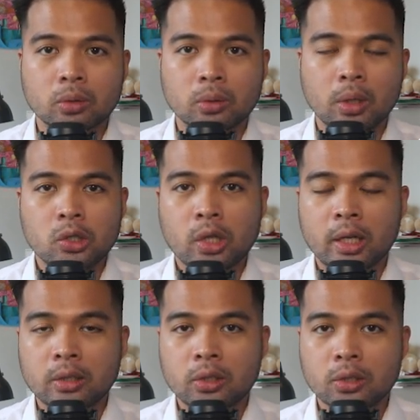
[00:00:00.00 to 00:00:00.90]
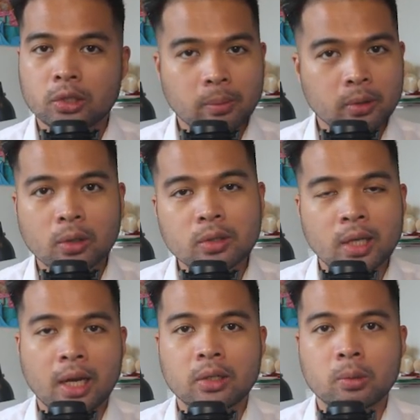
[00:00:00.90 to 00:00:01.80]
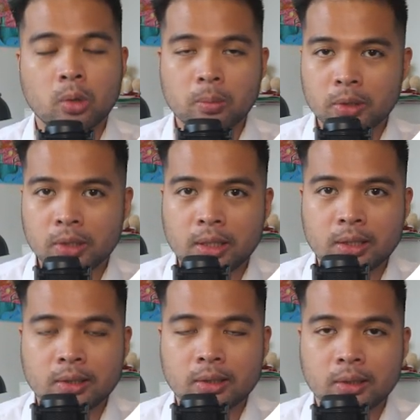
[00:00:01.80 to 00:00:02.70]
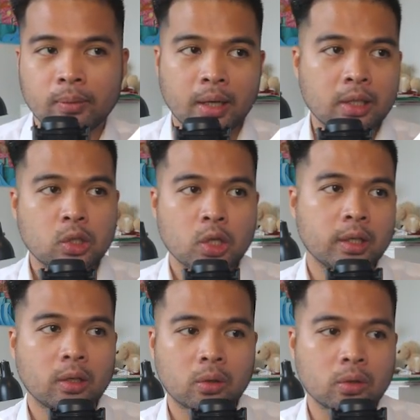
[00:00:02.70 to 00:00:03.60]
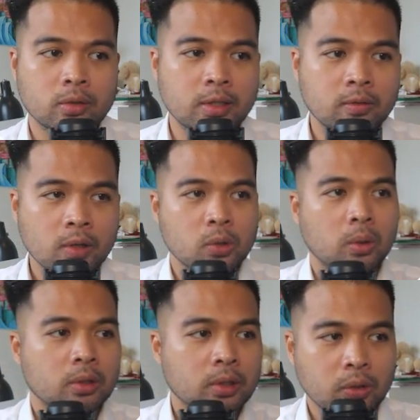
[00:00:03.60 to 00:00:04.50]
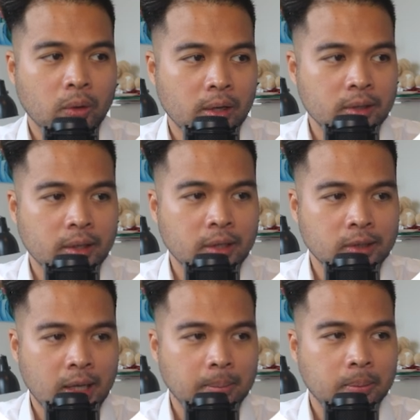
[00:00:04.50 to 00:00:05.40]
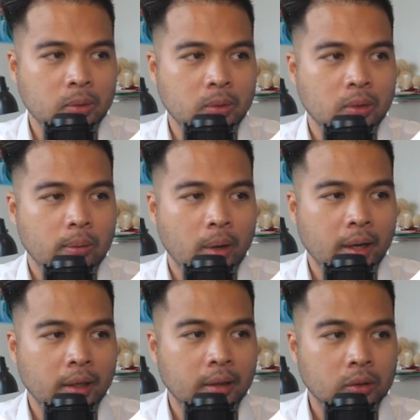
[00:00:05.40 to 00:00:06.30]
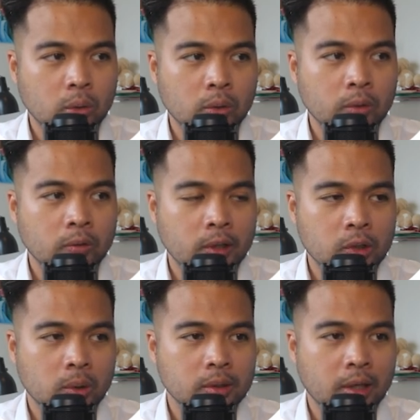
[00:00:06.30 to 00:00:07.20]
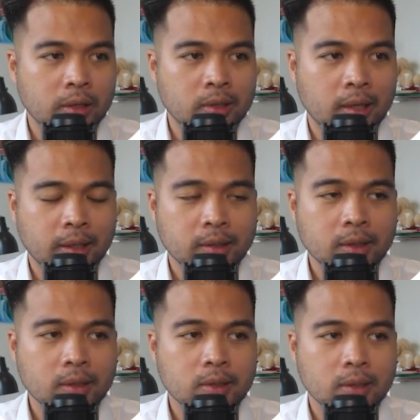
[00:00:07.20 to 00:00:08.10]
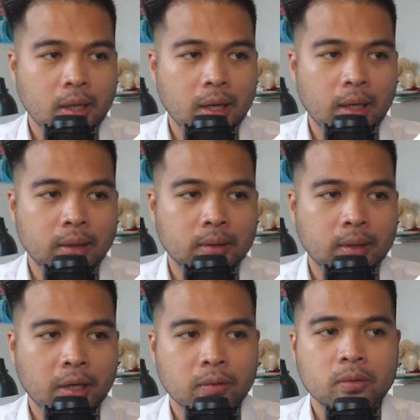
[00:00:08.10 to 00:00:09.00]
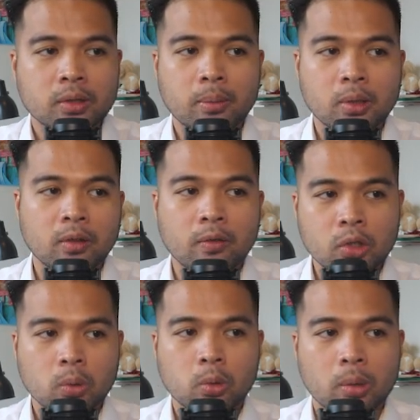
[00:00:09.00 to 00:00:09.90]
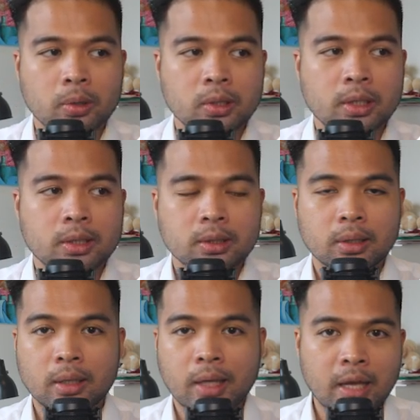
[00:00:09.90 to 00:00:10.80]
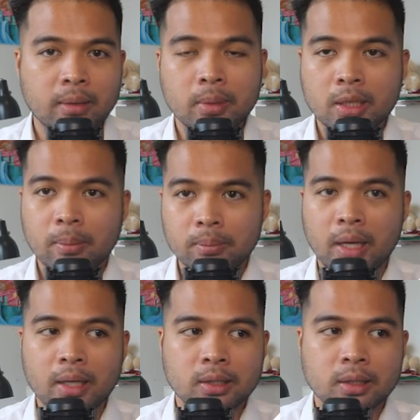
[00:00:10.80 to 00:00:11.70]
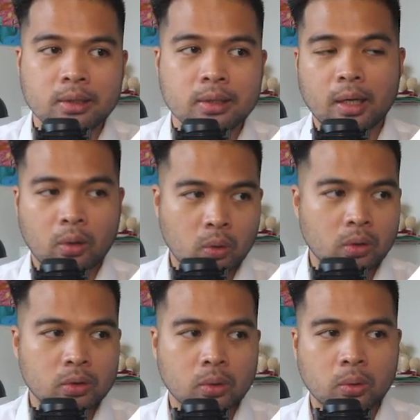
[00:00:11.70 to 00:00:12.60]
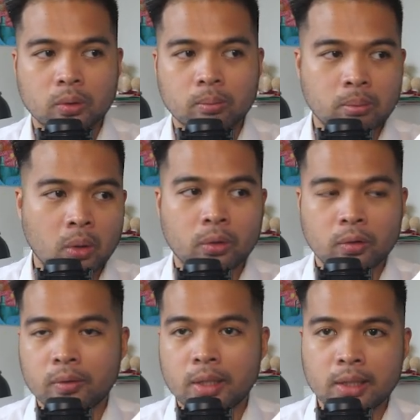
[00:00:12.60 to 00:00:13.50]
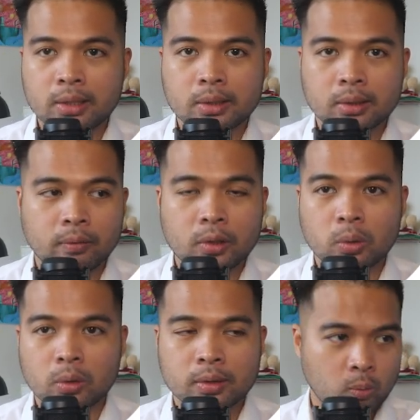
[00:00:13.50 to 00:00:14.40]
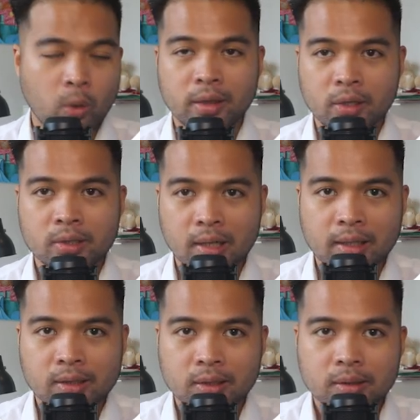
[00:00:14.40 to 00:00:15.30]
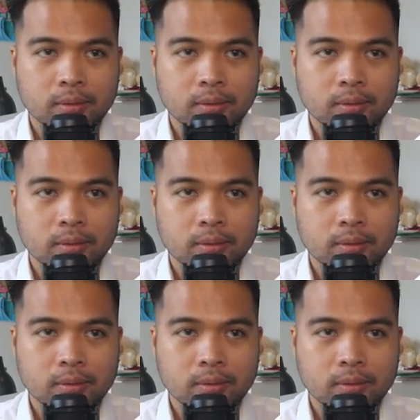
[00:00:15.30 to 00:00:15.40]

to change some of the container properties that is shared across these visuals. So here's an example where two visuals are selected and kind of some of their visual properties uh, can be updated across all, both of these visuals when they're selected.